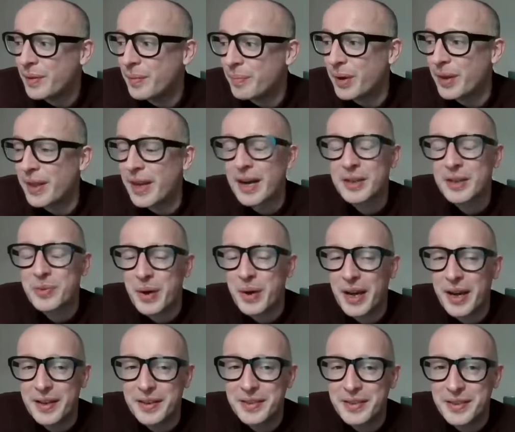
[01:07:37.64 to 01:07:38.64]
But that's why
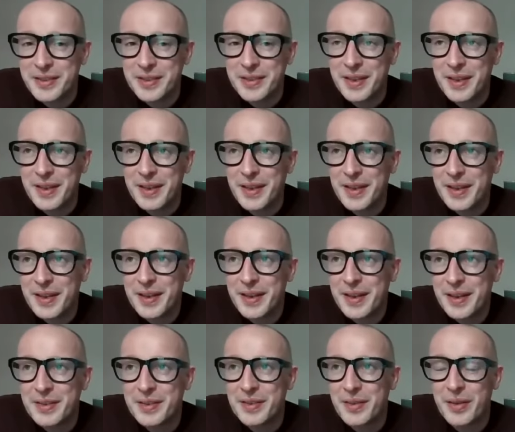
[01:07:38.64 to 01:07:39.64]
it's
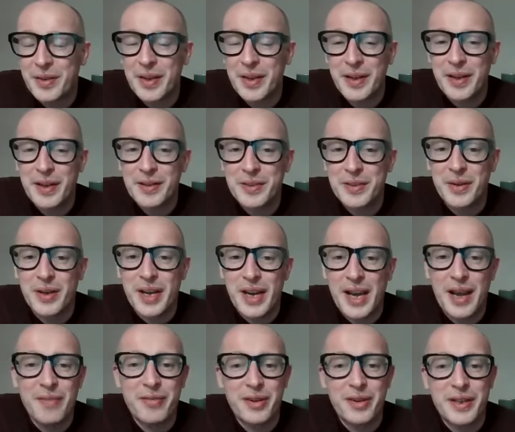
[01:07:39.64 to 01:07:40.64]
not a
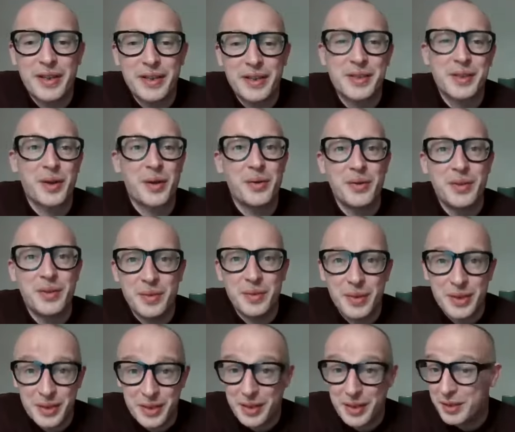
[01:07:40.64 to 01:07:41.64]
heavily discounted
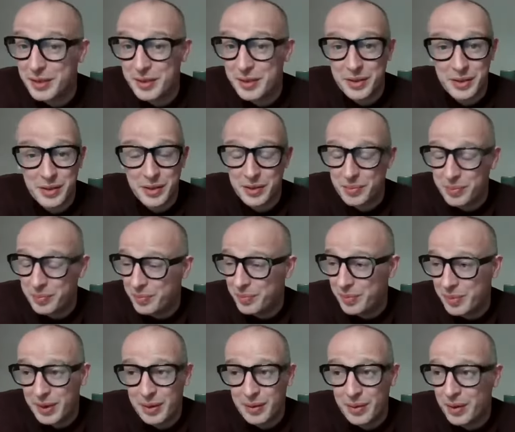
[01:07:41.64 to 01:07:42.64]
whiskey. It's just because
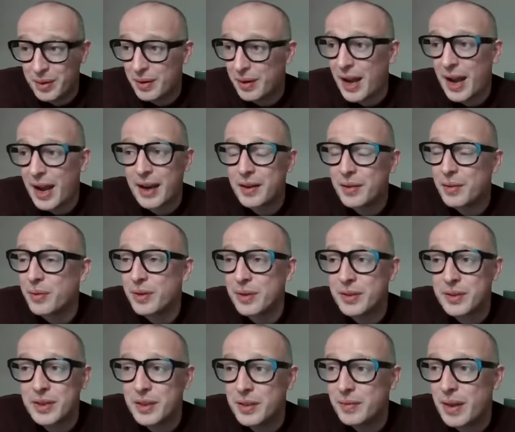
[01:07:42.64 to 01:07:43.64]
I could
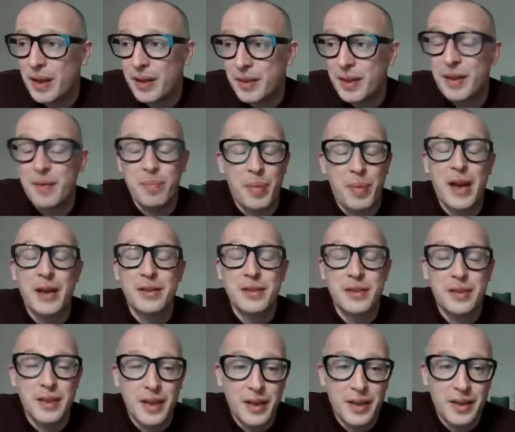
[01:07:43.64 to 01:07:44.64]
honestly, I think
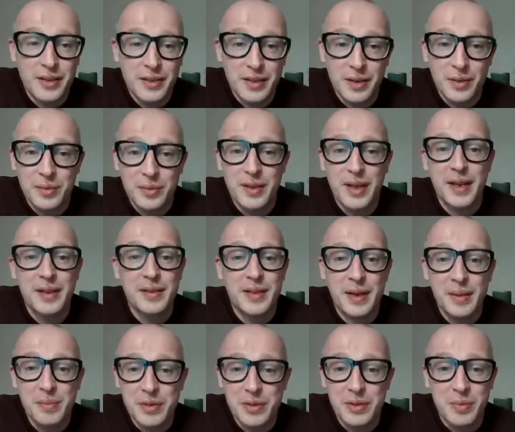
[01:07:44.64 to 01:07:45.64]
personally, I could sell 10
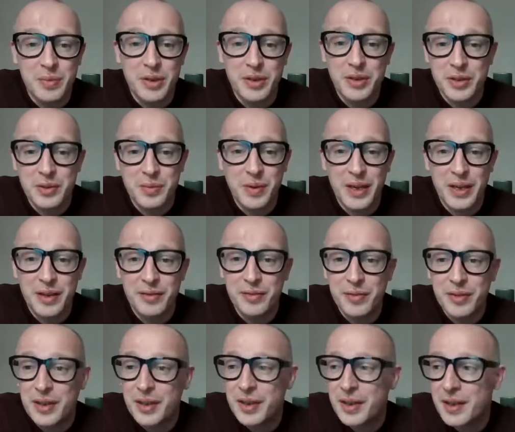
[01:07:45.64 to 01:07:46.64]
times as much as we have,
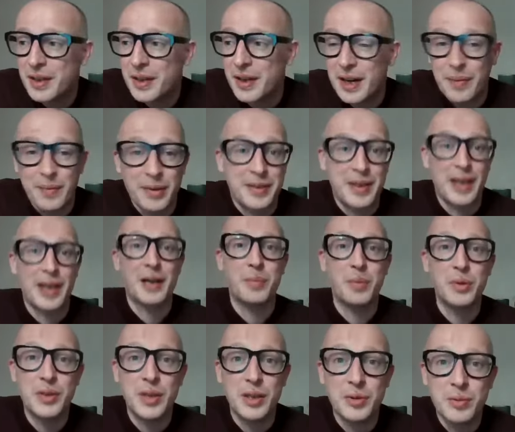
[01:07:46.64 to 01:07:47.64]
and I'm a
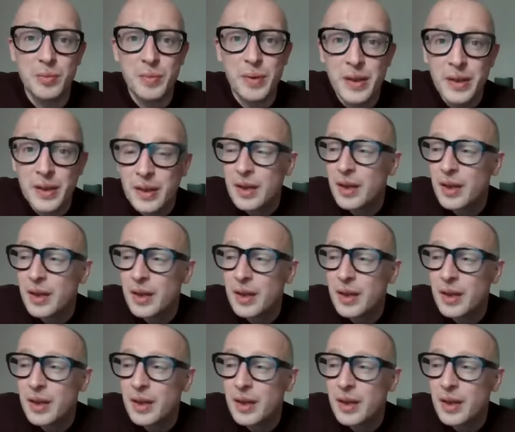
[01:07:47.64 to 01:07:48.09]
terrible salesman.